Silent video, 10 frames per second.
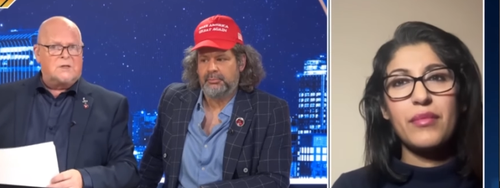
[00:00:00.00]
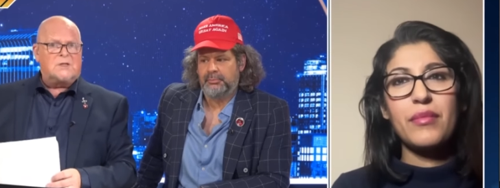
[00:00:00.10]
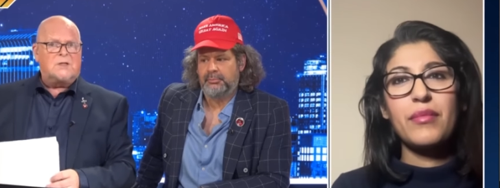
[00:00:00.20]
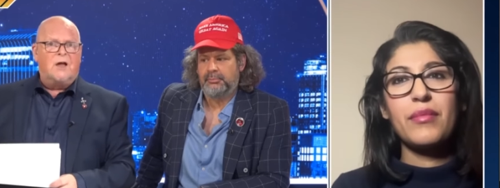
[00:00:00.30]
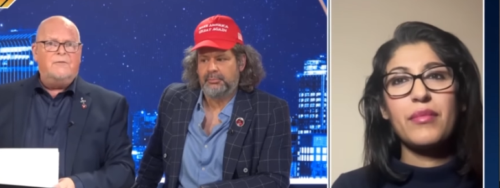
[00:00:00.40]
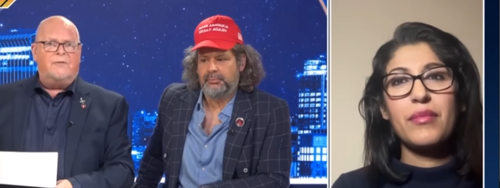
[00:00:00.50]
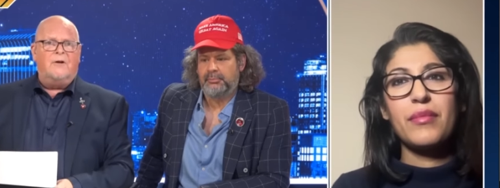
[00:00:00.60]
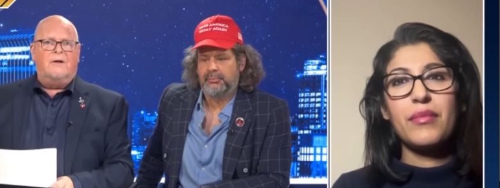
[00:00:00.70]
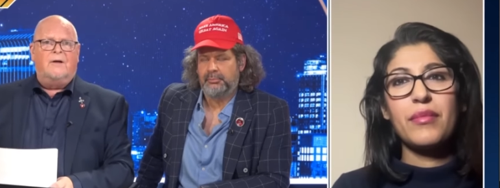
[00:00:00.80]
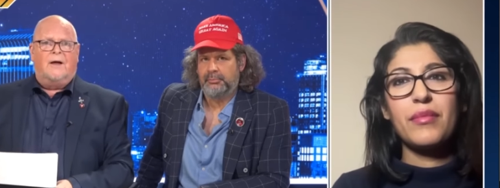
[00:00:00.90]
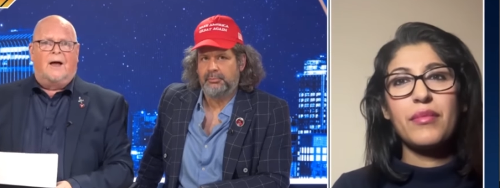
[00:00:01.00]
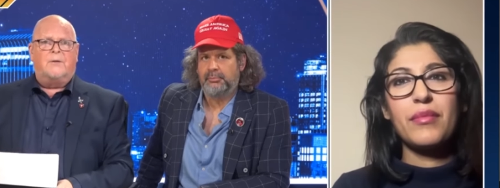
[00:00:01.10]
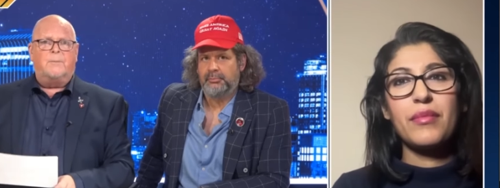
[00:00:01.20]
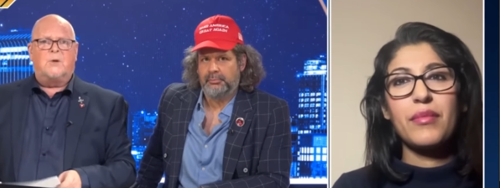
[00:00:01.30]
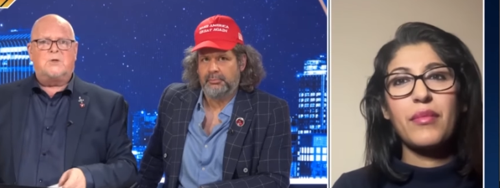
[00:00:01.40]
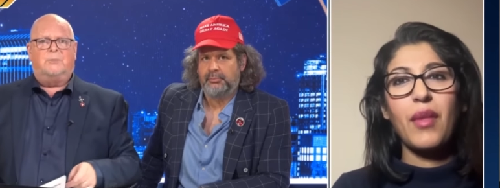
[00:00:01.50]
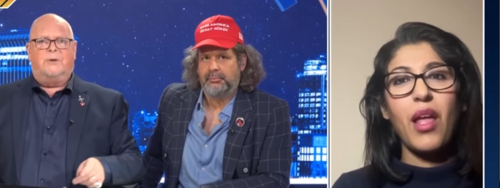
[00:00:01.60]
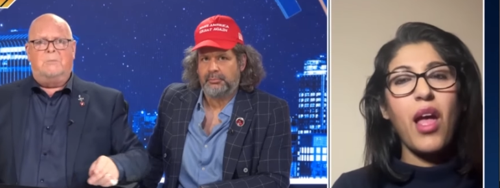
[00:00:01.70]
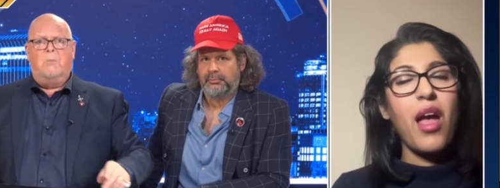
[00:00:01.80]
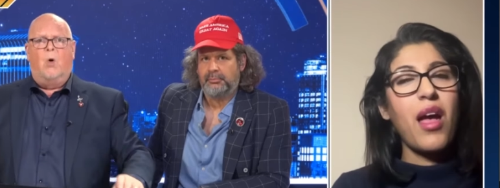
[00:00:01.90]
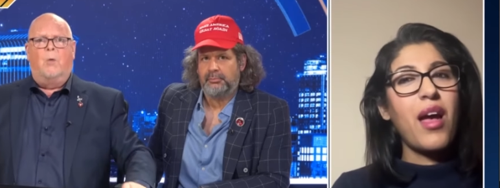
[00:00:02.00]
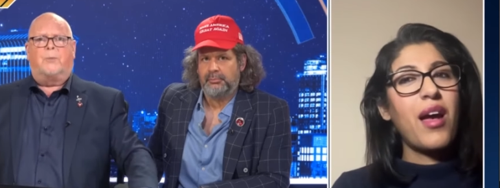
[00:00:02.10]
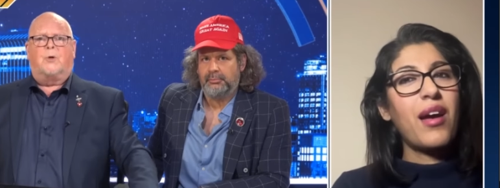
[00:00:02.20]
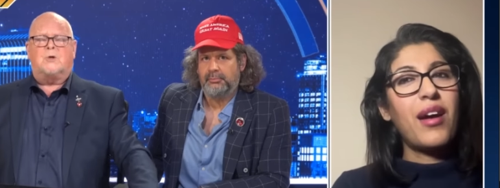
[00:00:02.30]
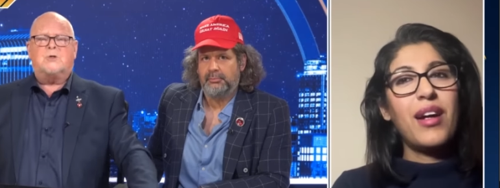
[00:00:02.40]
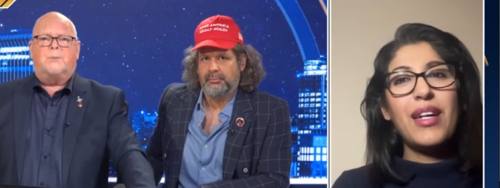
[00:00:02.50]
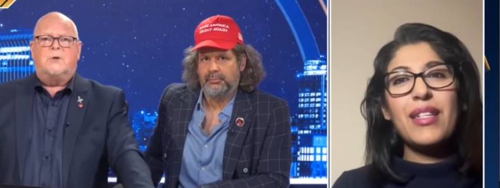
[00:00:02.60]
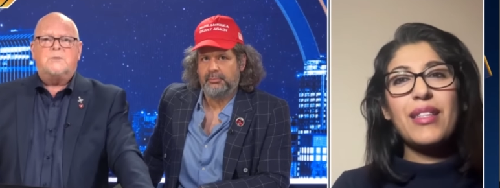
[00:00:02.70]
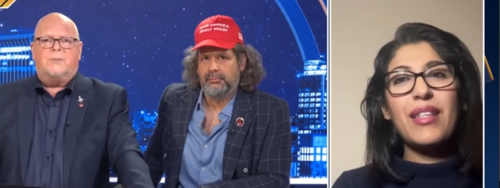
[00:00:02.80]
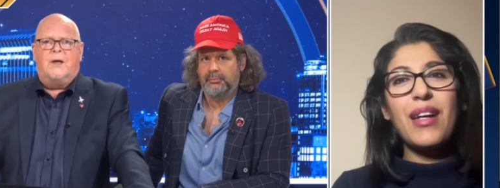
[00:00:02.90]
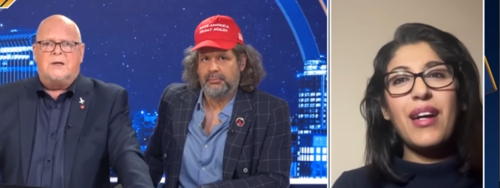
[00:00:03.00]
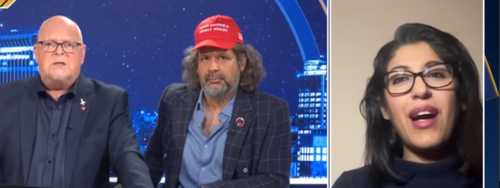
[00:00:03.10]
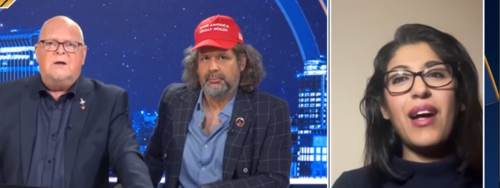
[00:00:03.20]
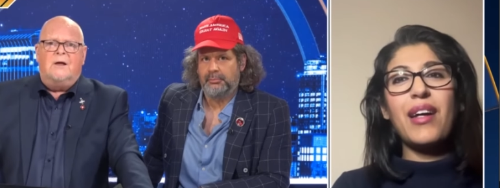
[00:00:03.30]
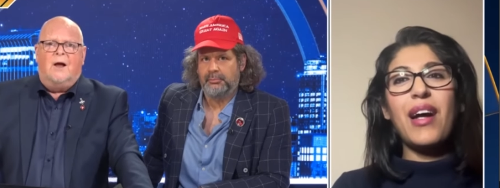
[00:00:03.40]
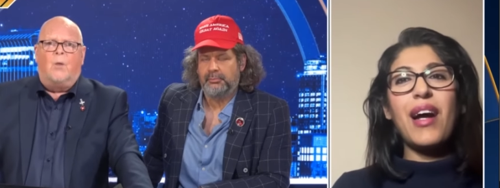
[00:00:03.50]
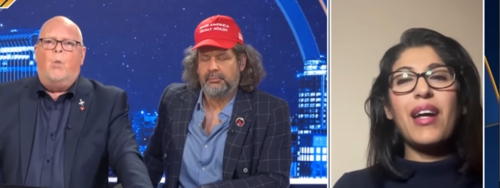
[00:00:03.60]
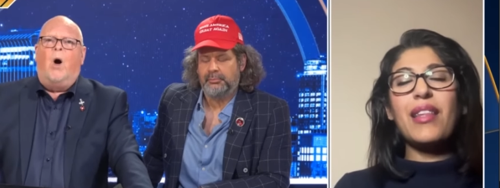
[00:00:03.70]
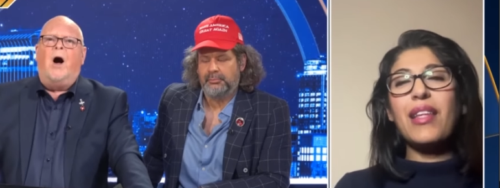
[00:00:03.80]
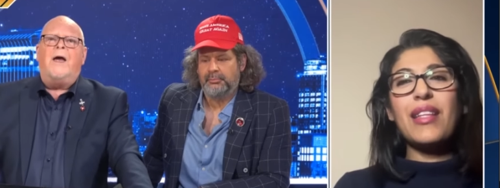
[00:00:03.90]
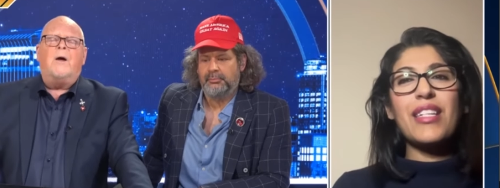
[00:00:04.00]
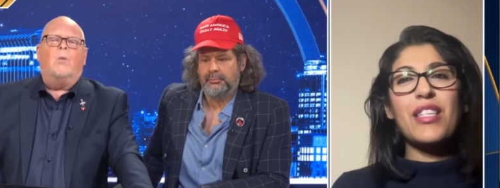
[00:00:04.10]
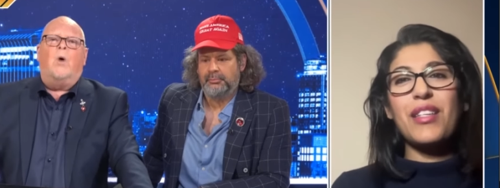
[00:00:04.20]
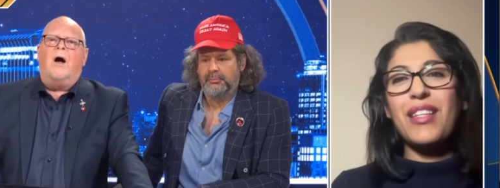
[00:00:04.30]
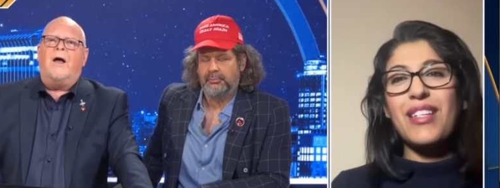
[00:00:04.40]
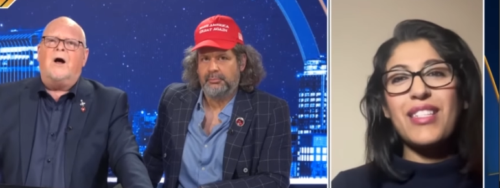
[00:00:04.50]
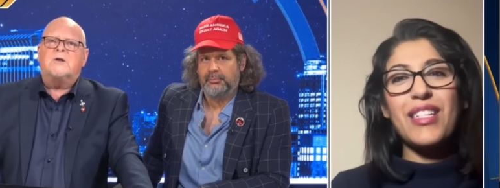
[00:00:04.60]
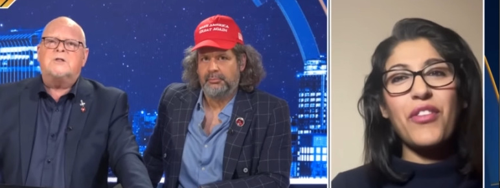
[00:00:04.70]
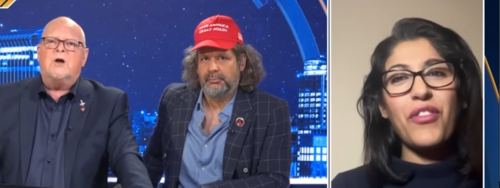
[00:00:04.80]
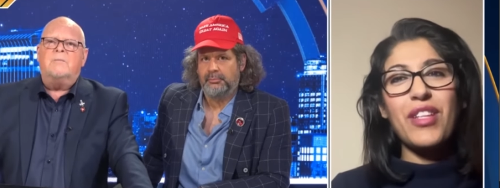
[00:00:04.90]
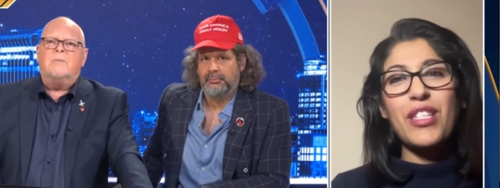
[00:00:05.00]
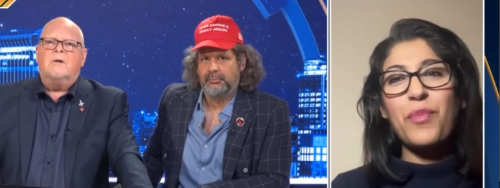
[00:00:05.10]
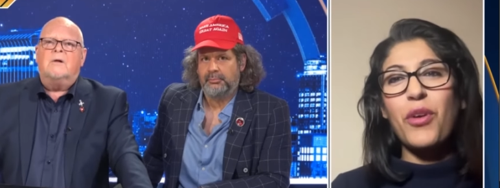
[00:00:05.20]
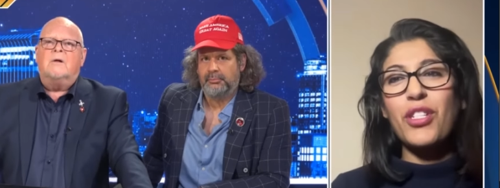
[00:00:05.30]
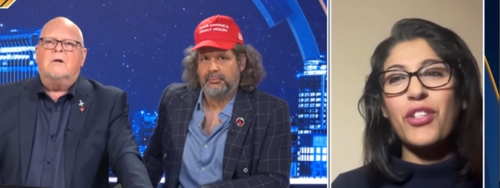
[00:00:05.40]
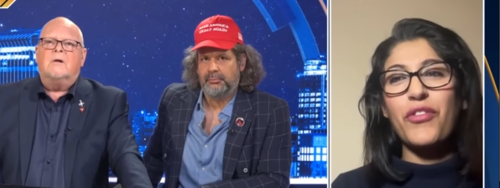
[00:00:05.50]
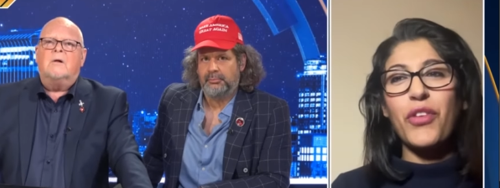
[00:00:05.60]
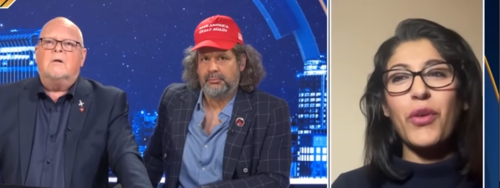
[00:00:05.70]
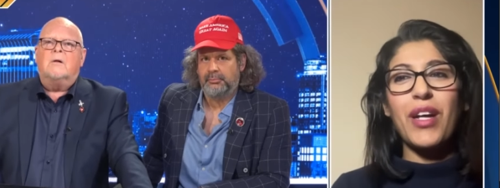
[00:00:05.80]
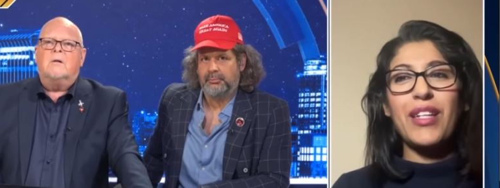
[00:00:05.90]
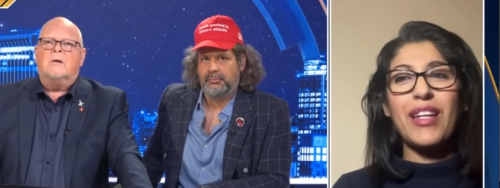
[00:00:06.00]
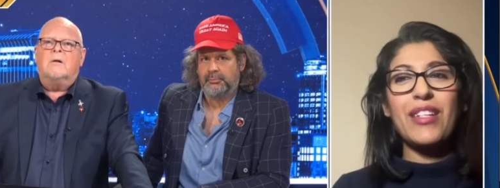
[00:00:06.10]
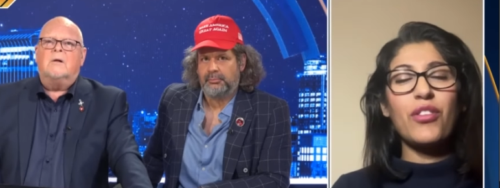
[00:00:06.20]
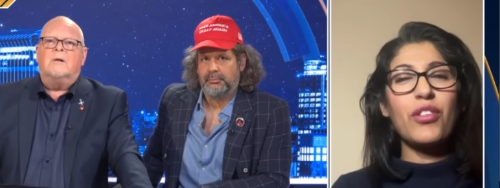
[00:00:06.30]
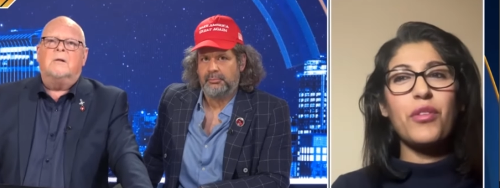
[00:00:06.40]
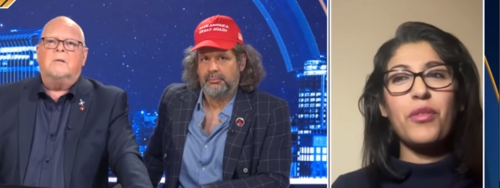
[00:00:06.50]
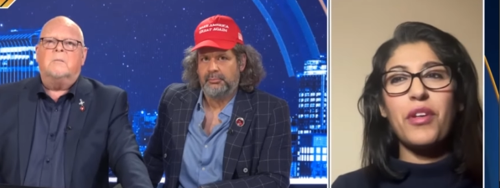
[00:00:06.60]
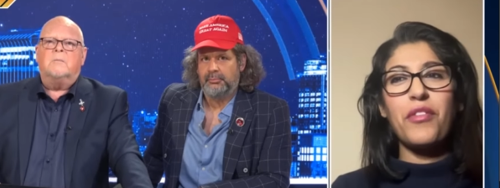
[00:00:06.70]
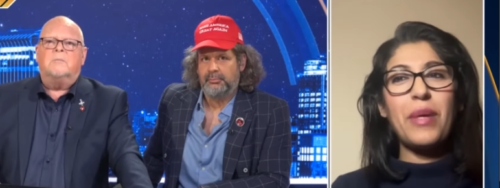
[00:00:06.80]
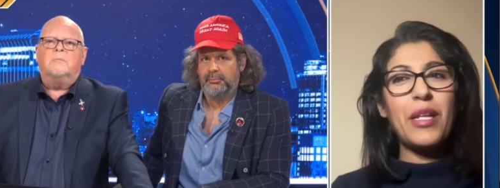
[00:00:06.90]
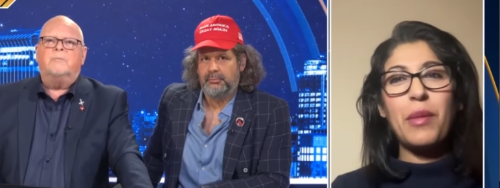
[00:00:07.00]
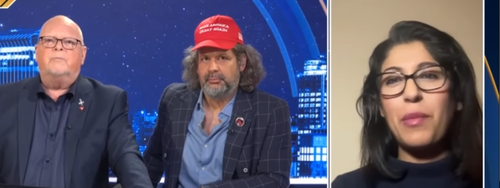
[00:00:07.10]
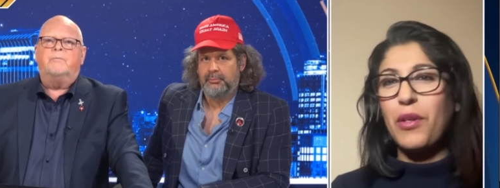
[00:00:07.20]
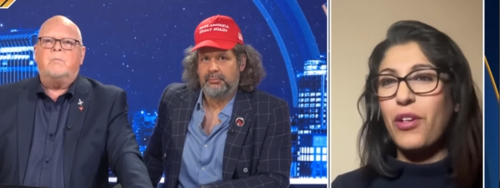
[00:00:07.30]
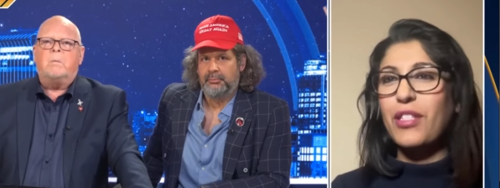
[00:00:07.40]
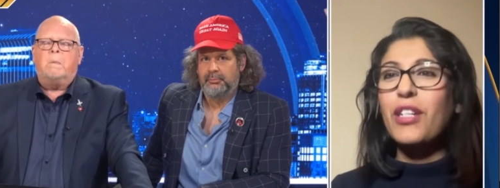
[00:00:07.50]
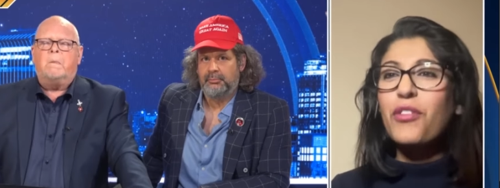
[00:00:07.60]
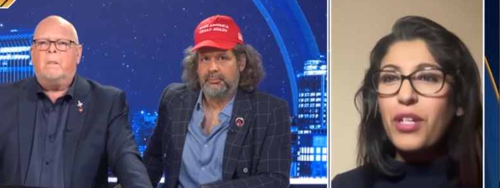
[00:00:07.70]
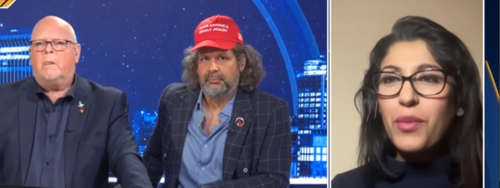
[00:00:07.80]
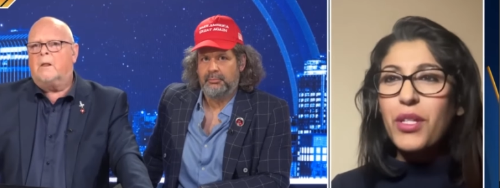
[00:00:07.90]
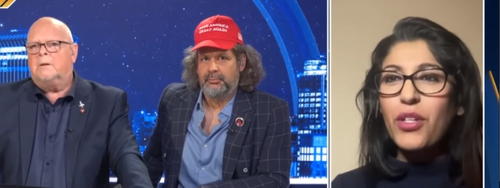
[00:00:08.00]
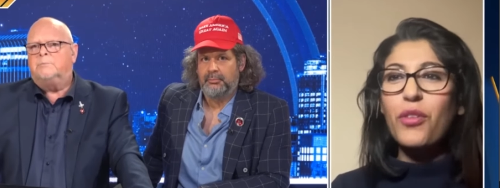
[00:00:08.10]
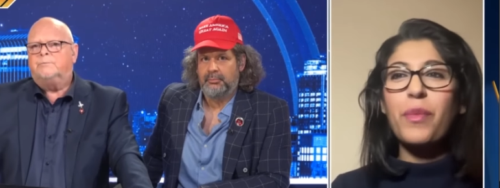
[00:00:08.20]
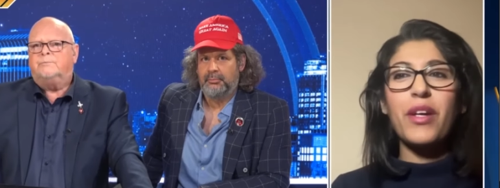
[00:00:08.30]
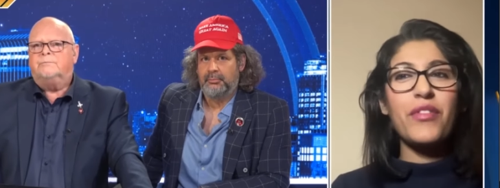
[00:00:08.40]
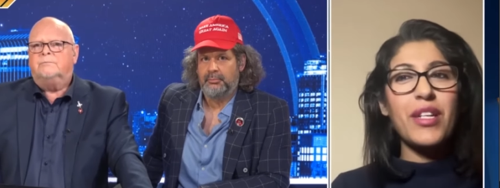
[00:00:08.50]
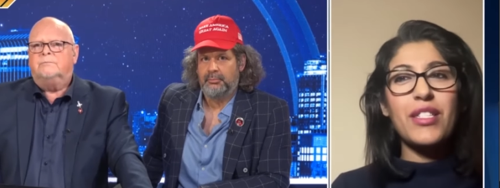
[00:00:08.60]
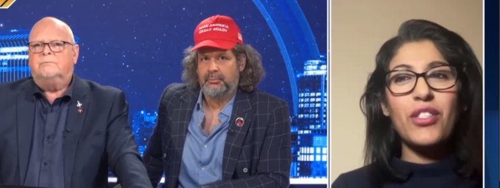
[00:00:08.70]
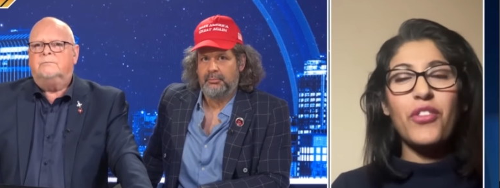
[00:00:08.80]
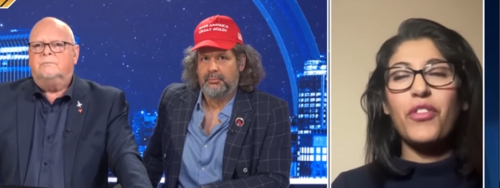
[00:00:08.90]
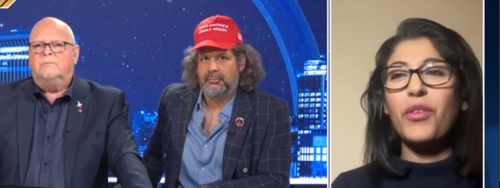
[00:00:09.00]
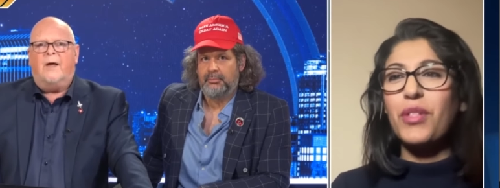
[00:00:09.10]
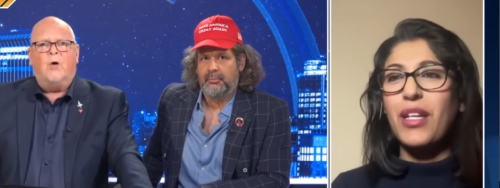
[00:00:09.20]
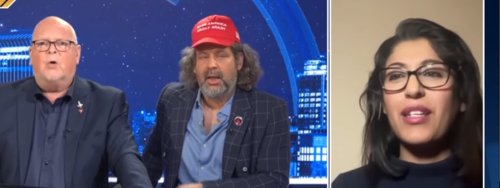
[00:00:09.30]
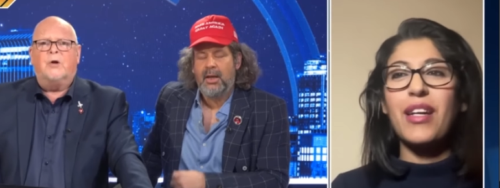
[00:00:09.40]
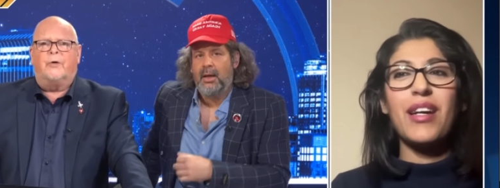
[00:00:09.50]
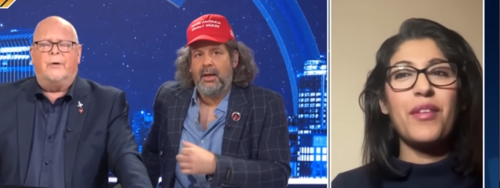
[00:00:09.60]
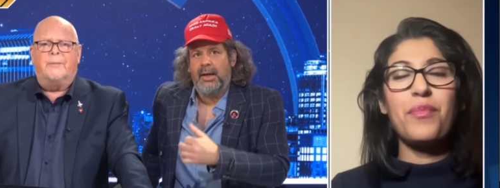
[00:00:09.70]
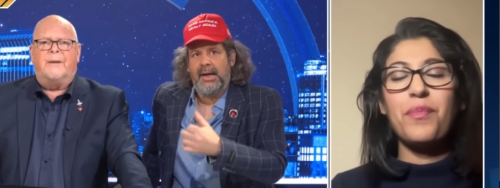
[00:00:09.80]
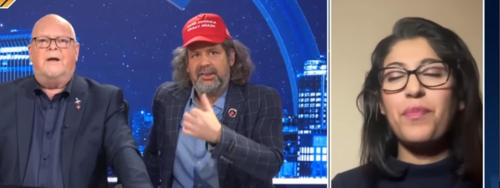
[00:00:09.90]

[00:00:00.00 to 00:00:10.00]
Speaker 1: safer and possibly more prosperous place. And why, I think that's, why a, that's, a,
Speaker 2: that's a point of view, and I don't know if many people are going to agree with you, but if that's your view, they all agree with uh, me.